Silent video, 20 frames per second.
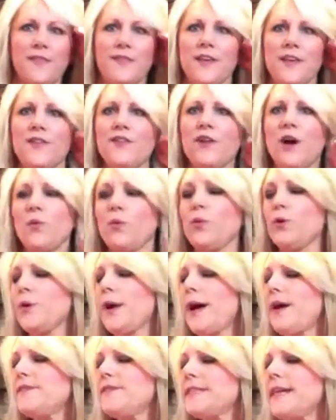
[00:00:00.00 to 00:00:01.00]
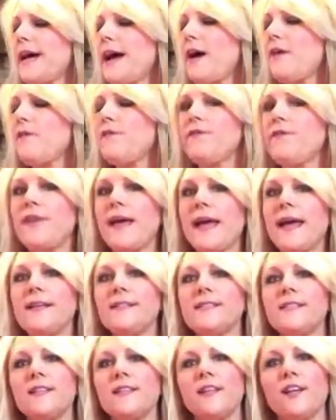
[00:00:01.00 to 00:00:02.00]
They thought, well, you have to have the
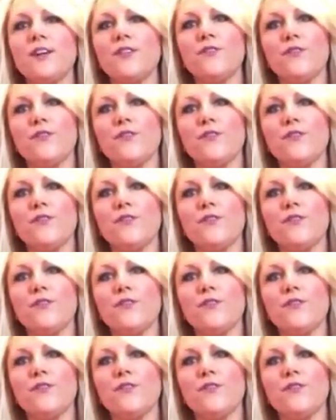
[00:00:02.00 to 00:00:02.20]
eggs in there